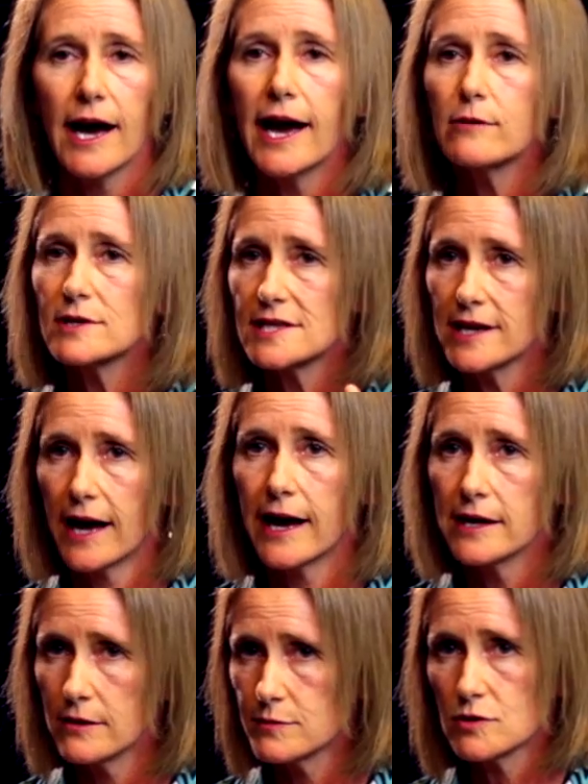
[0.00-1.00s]
I was
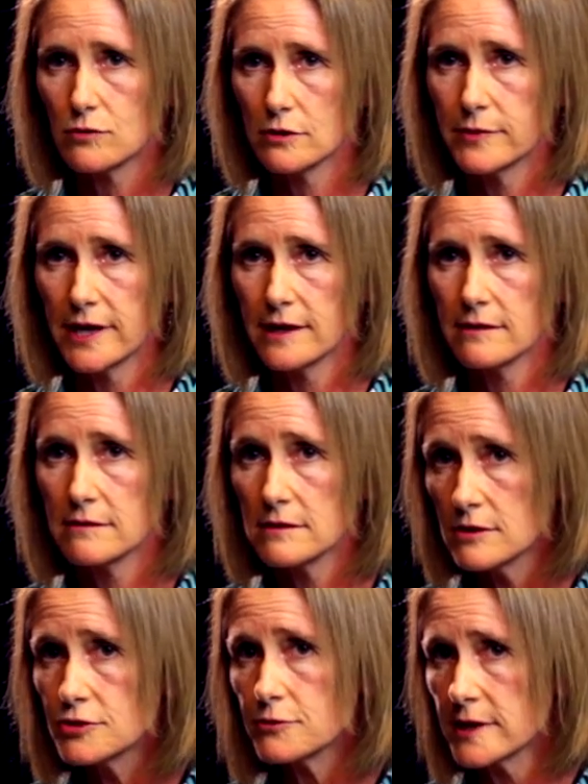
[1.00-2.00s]
not absorbing
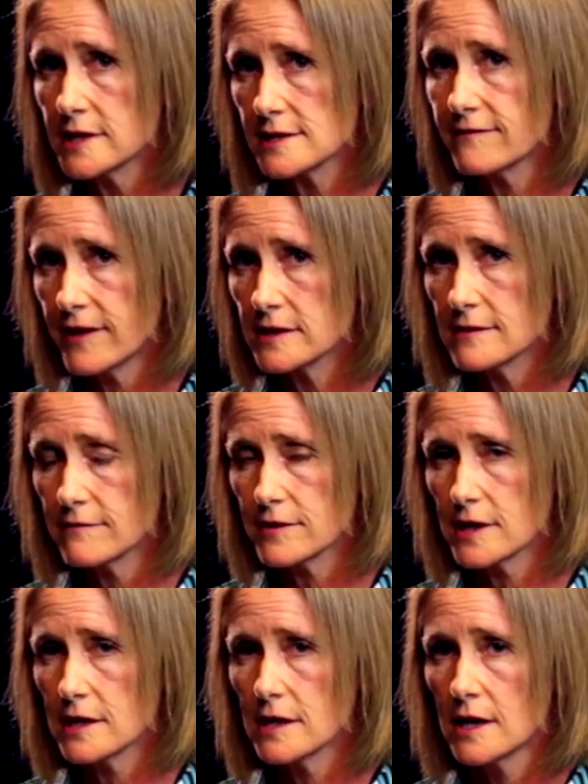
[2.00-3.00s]
nutrients
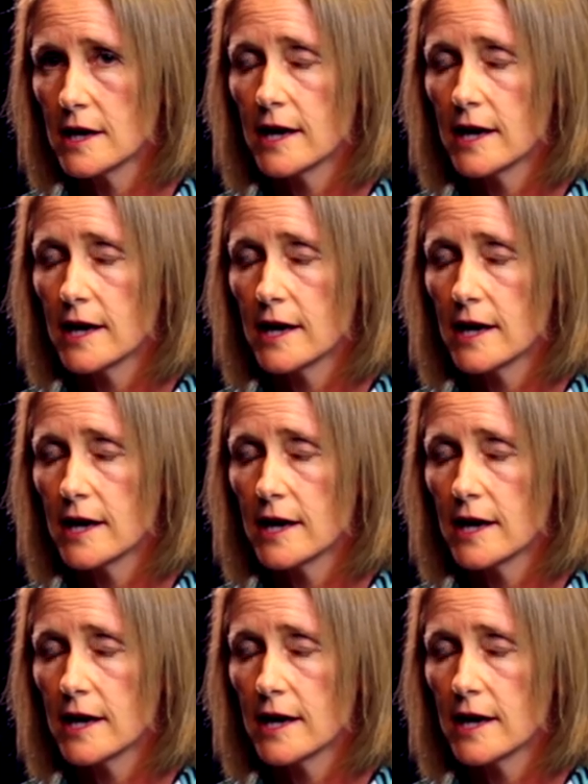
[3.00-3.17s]
effectively.